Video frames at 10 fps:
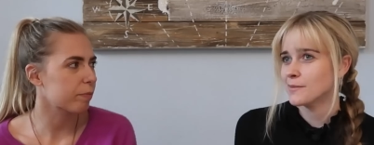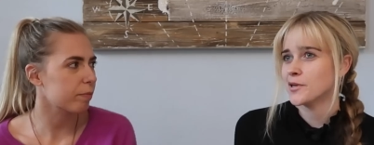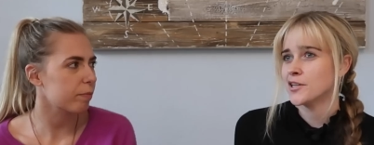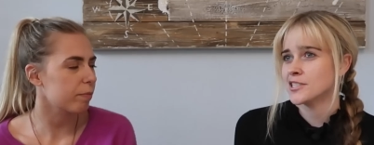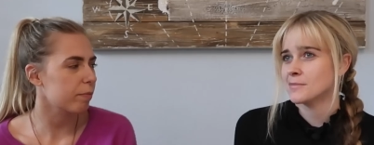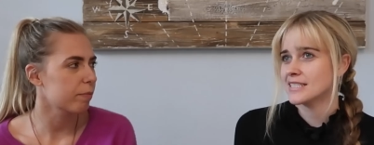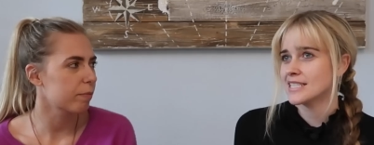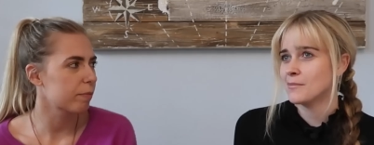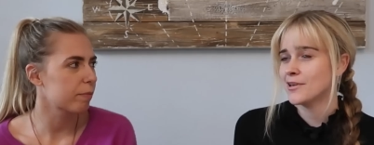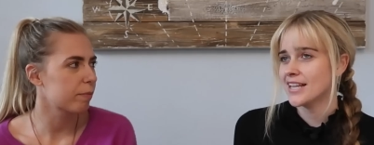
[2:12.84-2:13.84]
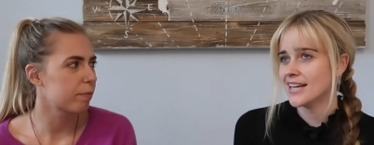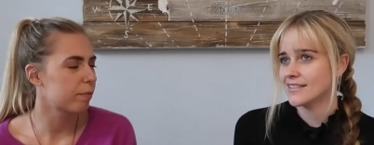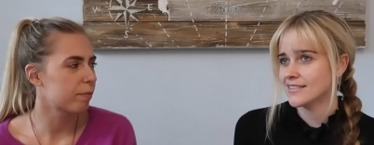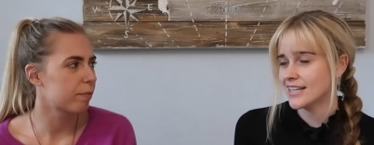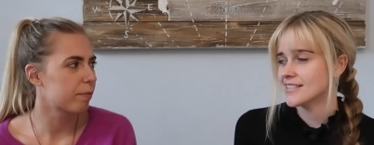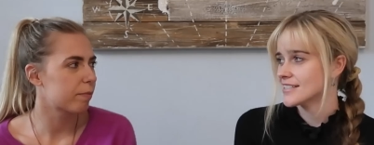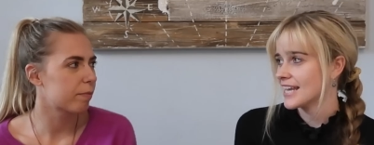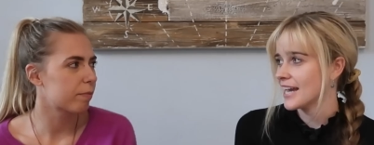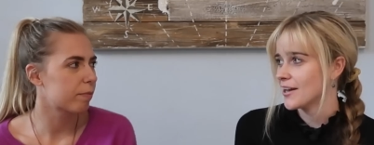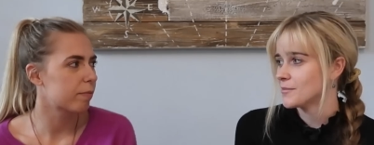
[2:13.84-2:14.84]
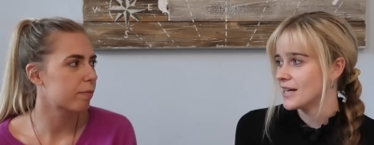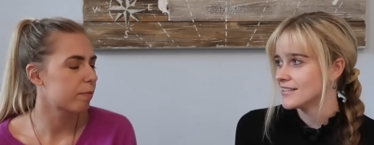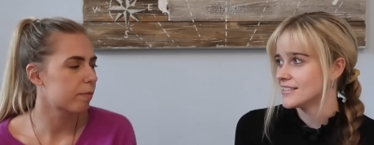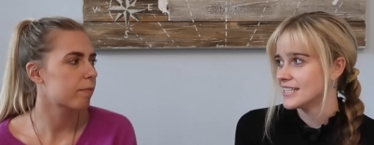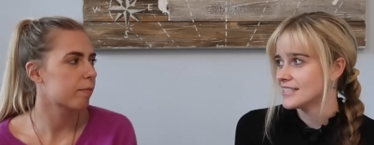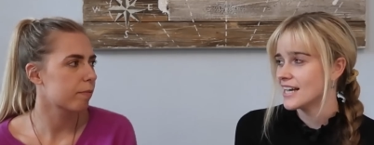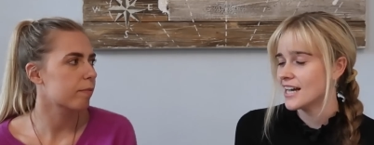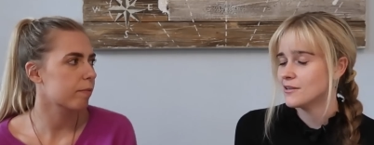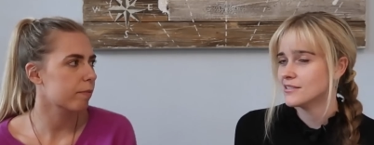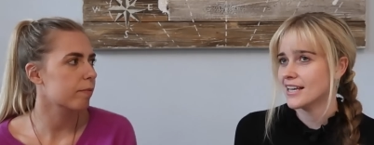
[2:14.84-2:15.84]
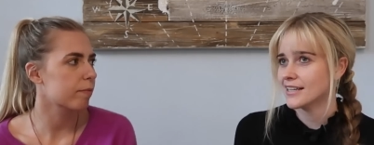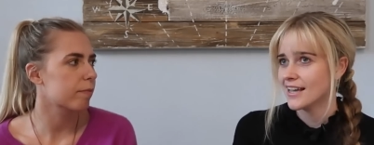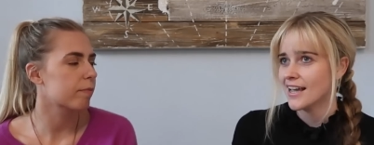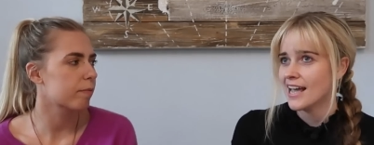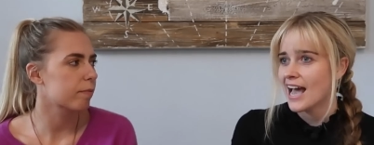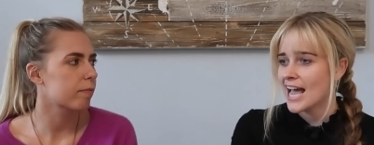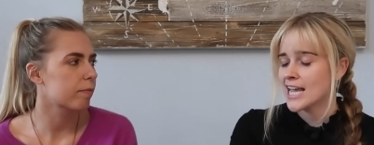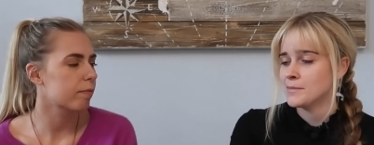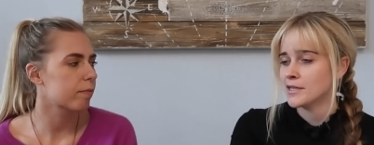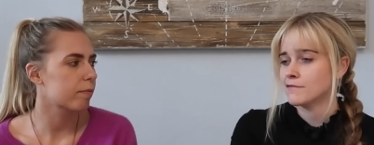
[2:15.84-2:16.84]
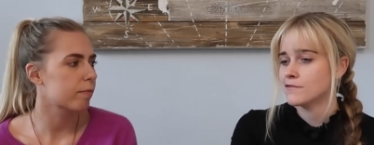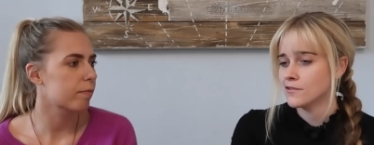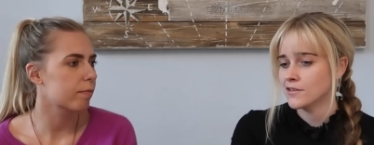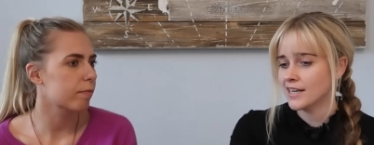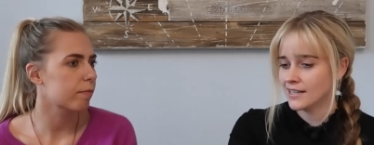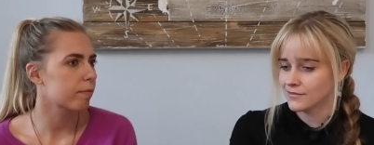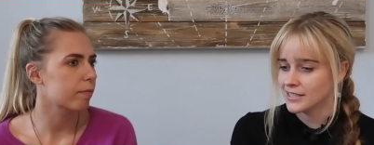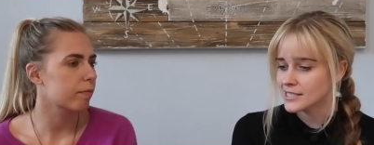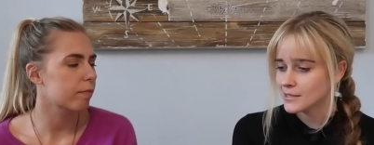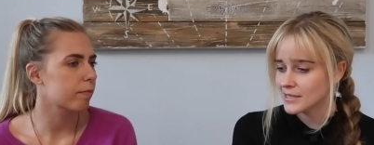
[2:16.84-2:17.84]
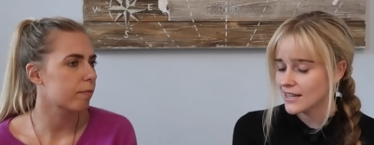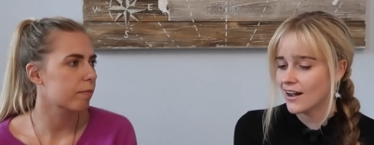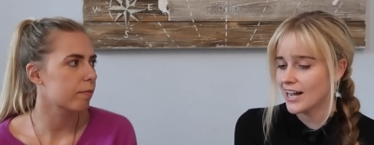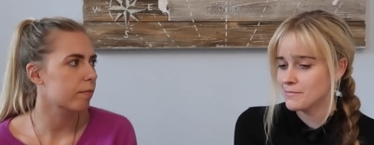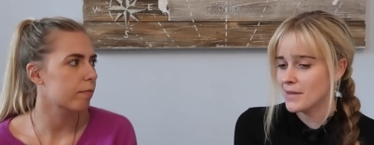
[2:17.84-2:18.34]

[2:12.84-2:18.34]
Speaker 1: out person, but someone that does care about the details, like aiming for an unreasonably high